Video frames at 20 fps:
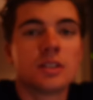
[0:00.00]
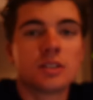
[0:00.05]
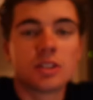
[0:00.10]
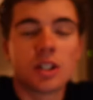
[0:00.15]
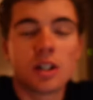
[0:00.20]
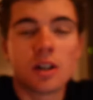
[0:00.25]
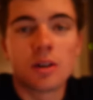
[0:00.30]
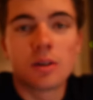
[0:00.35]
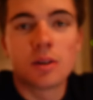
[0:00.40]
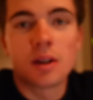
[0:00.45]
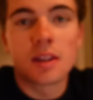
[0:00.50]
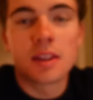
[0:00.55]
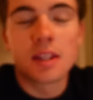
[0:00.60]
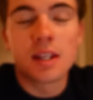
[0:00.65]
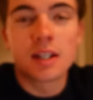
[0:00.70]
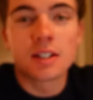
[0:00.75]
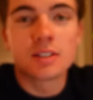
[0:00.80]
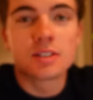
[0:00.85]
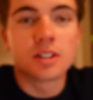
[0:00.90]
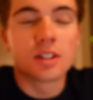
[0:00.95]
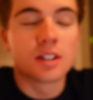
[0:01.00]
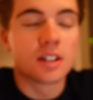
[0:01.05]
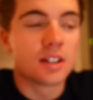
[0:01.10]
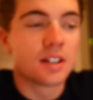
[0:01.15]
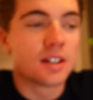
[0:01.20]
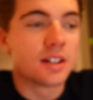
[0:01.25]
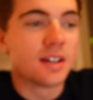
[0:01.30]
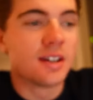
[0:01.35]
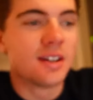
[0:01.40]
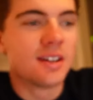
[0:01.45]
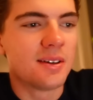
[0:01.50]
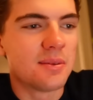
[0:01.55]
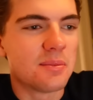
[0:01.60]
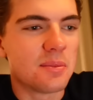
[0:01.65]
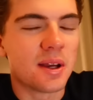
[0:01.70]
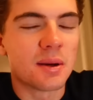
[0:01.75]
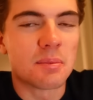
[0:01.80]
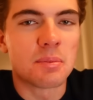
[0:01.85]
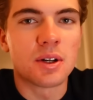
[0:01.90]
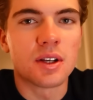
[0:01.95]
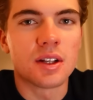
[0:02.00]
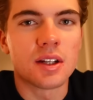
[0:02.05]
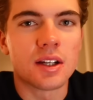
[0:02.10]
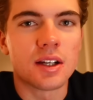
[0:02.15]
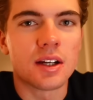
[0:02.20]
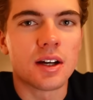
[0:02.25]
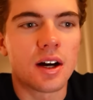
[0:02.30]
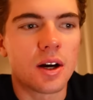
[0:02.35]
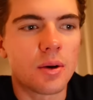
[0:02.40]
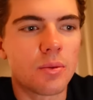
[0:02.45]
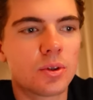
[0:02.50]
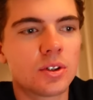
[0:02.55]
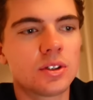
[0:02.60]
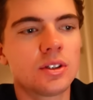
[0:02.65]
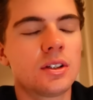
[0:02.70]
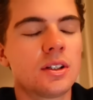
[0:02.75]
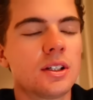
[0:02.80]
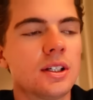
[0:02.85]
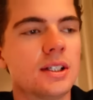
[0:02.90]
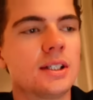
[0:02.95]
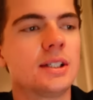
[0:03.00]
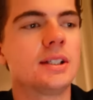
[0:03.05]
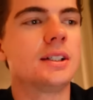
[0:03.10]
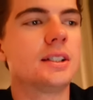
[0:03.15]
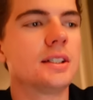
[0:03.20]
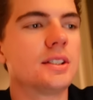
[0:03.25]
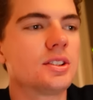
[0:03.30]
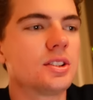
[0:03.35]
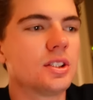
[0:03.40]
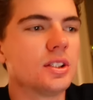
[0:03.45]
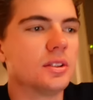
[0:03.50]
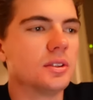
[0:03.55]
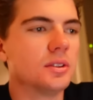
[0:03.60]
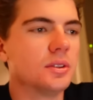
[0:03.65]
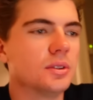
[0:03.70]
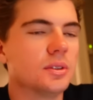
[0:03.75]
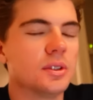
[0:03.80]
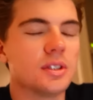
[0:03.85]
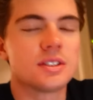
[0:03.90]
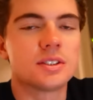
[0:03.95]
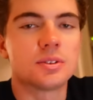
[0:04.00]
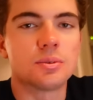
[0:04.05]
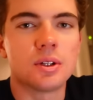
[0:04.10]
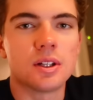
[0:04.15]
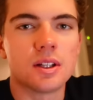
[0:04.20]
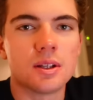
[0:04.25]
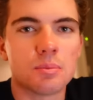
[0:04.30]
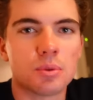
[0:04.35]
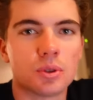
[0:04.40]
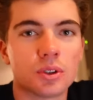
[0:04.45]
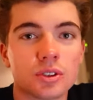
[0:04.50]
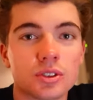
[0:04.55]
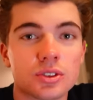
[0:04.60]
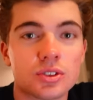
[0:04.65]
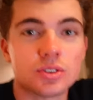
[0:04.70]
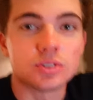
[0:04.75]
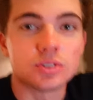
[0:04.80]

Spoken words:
So I think it's gonna be a pretty hard one. So it's really important